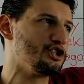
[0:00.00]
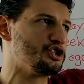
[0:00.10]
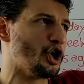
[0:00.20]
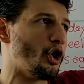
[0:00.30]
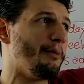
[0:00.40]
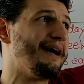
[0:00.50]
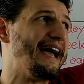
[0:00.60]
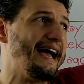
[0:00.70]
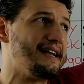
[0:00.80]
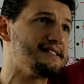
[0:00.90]
Tom
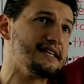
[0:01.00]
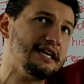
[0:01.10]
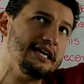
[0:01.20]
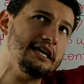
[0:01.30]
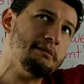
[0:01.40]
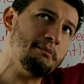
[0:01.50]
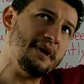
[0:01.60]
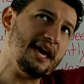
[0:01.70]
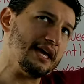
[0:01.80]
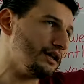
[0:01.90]
has
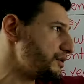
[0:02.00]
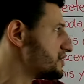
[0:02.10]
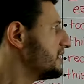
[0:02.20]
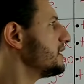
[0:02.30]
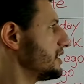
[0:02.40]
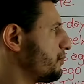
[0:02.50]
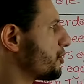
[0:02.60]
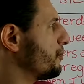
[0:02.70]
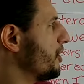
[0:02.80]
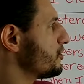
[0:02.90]
emailed the
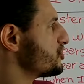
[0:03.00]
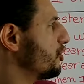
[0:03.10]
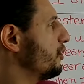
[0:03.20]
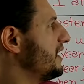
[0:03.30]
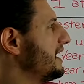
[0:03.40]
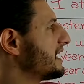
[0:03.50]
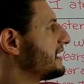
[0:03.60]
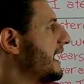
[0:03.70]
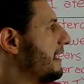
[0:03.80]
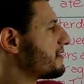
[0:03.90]
proposal.
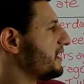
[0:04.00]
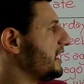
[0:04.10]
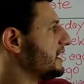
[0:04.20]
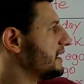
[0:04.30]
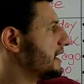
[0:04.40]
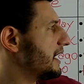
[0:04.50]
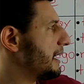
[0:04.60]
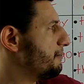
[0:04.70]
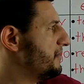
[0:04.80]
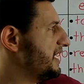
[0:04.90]
Kathy,
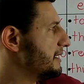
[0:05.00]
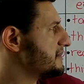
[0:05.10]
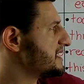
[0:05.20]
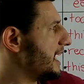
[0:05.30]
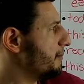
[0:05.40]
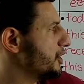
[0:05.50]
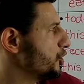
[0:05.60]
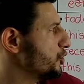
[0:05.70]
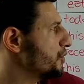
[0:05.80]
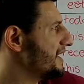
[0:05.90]
a
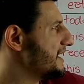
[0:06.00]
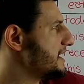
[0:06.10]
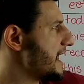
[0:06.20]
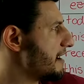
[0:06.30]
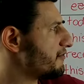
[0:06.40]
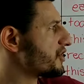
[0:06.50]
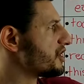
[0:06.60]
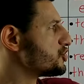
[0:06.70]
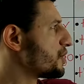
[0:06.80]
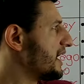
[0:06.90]
BMW,
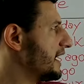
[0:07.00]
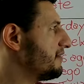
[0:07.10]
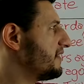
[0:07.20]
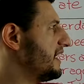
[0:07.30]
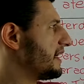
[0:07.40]
never drive.